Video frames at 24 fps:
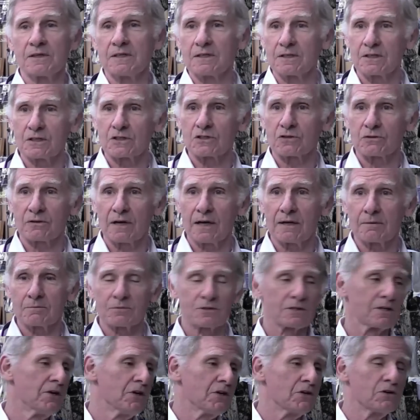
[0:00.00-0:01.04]
within the
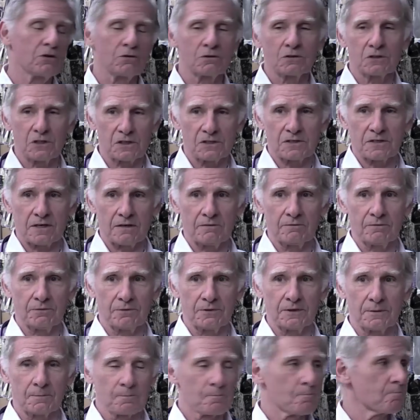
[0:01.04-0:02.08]
straps, not just
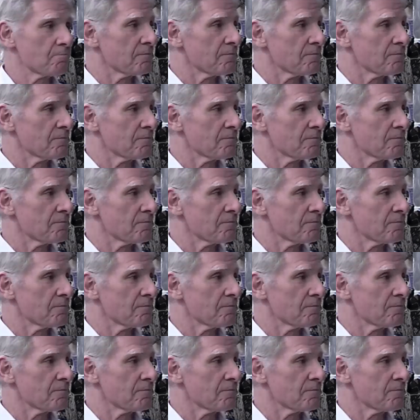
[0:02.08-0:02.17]
comfort,